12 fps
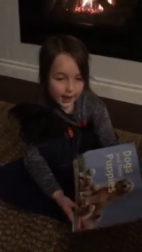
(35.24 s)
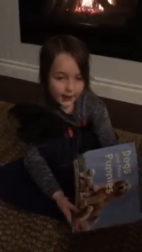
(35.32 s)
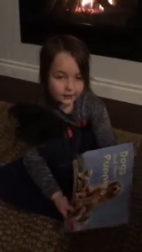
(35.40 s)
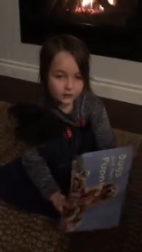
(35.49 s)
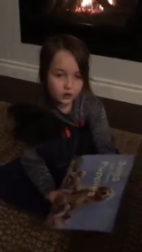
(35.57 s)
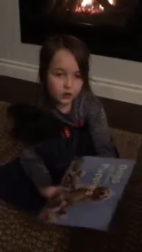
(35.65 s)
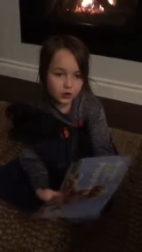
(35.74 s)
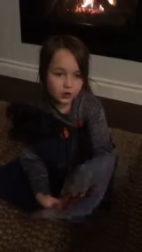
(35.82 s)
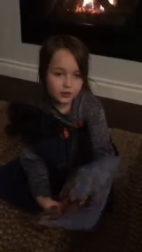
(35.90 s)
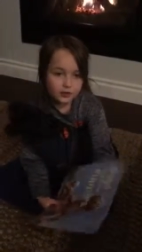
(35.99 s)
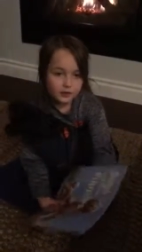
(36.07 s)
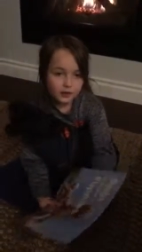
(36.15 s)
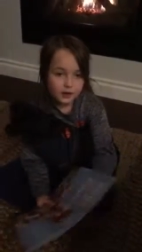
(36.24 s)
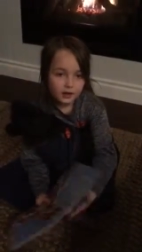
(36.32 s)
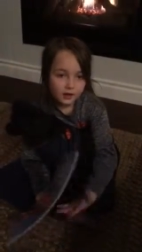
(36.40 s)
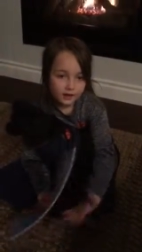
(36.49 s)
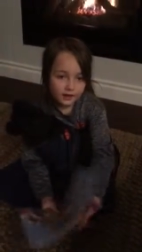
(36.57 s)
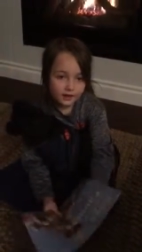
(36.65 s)
I learned
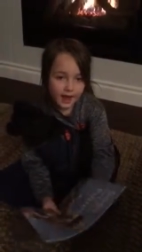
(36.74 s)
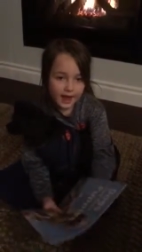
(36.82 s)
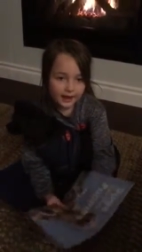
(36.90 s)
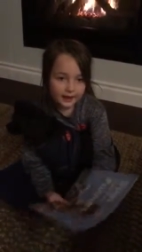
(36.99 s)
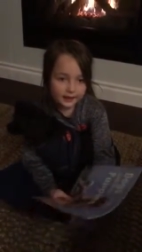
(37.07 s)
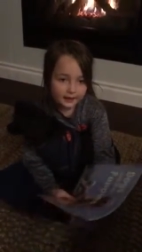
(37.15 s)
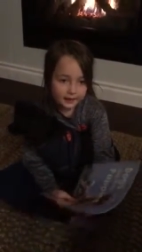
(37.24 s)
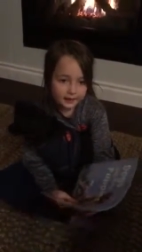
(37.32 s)
that